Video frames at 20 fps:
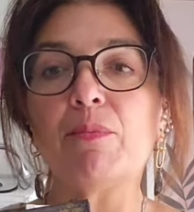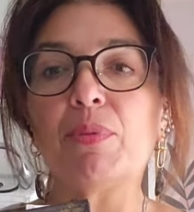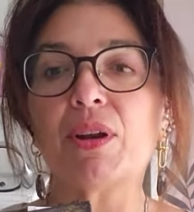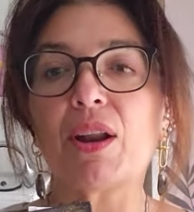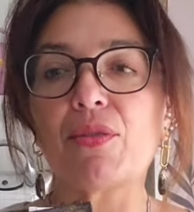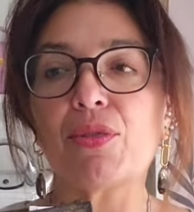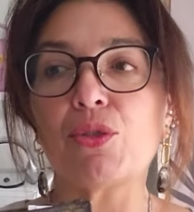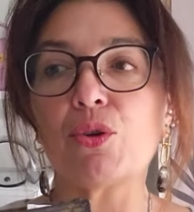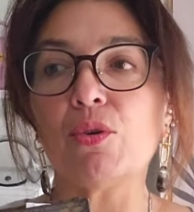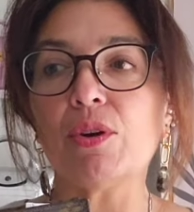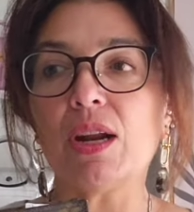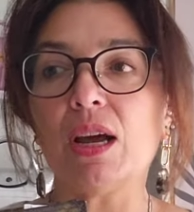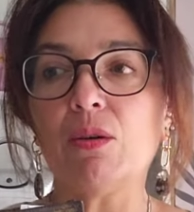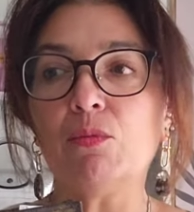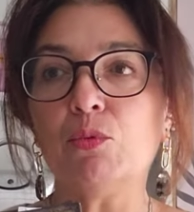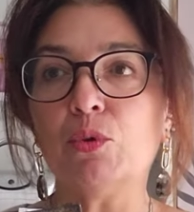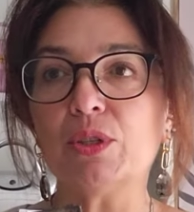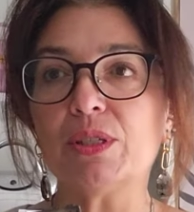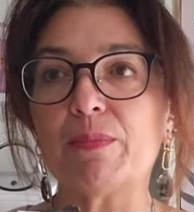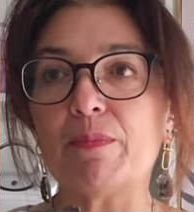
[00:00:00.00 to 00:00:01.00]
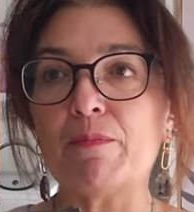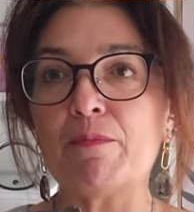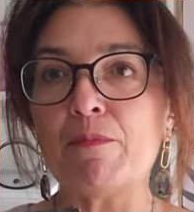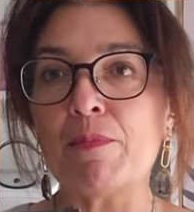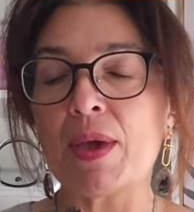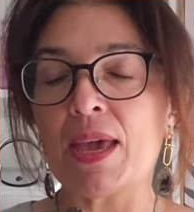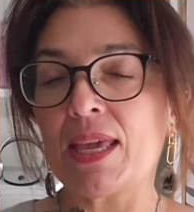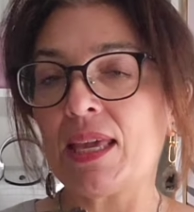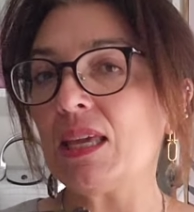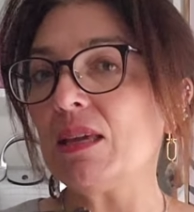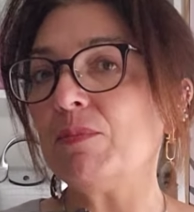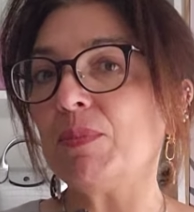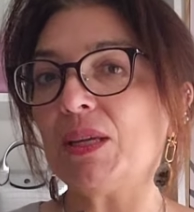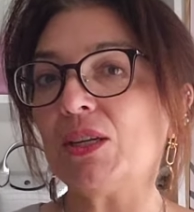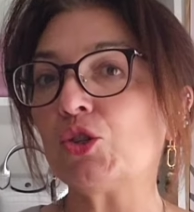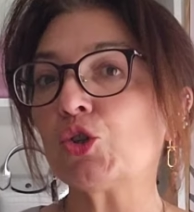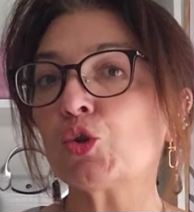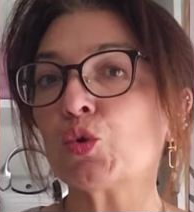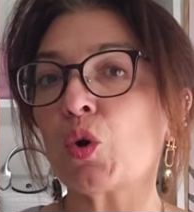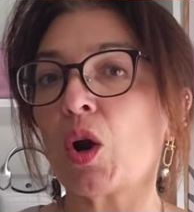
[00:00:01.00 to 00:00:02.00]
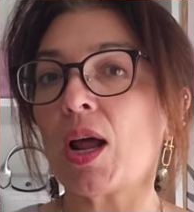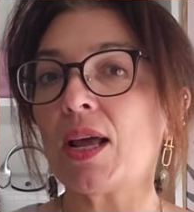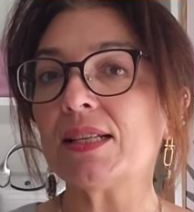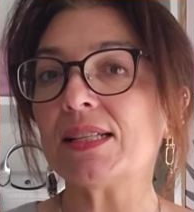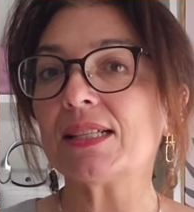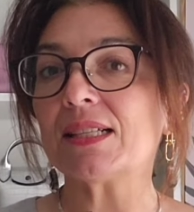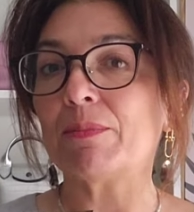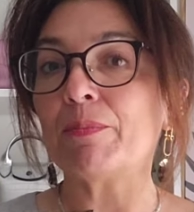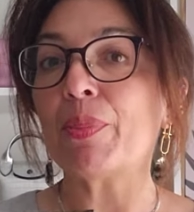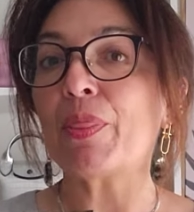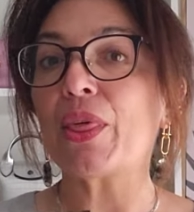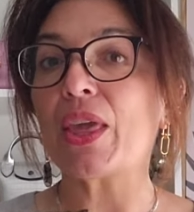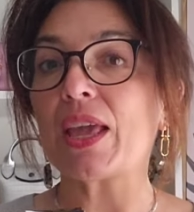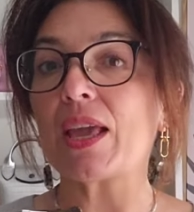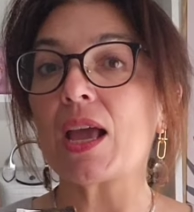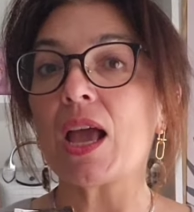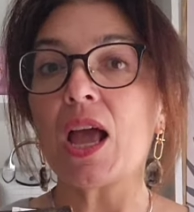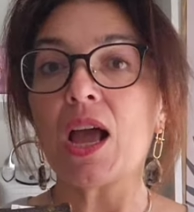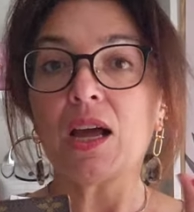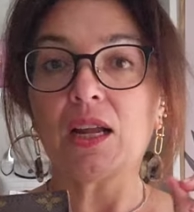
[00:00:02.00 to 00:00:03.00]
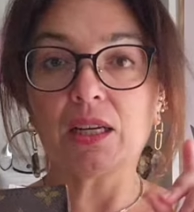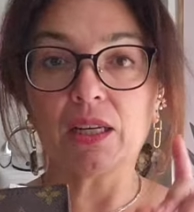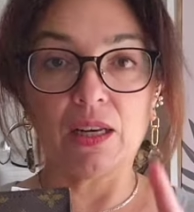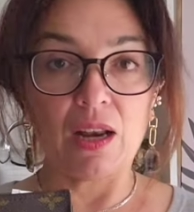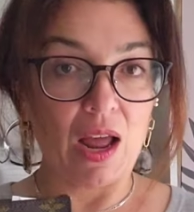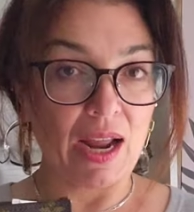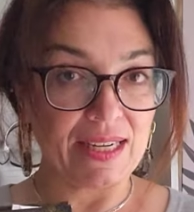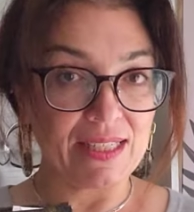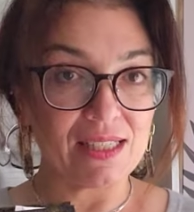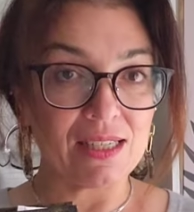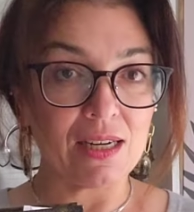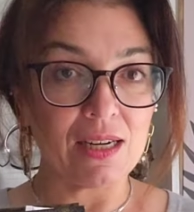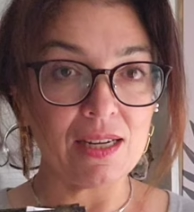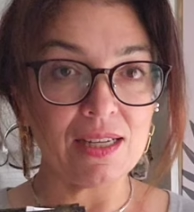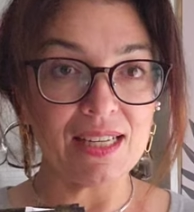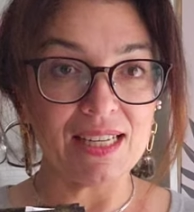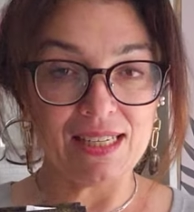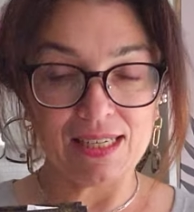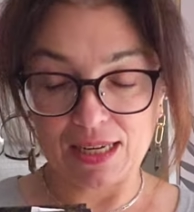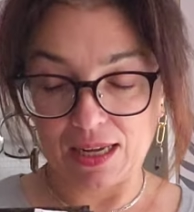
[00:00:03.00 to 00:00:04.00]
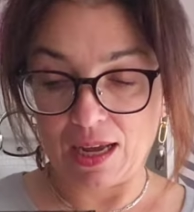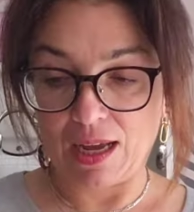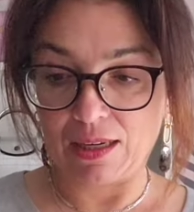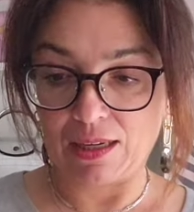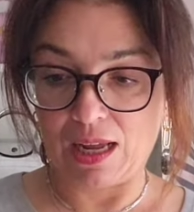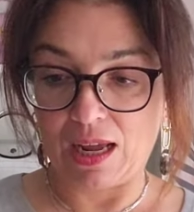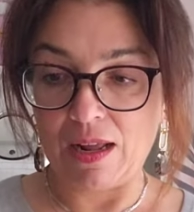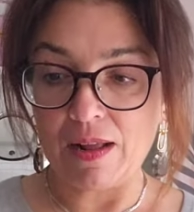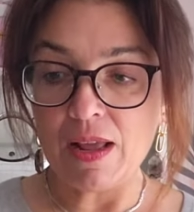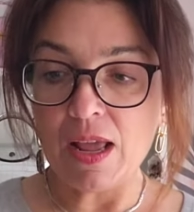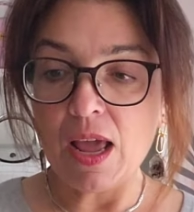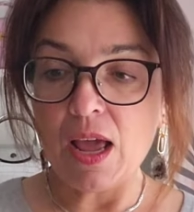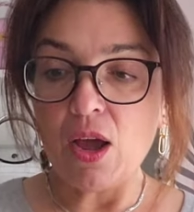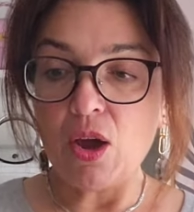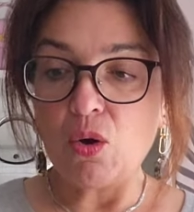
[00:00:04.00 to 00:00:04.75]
but I thought I would maybe try something lighter in color,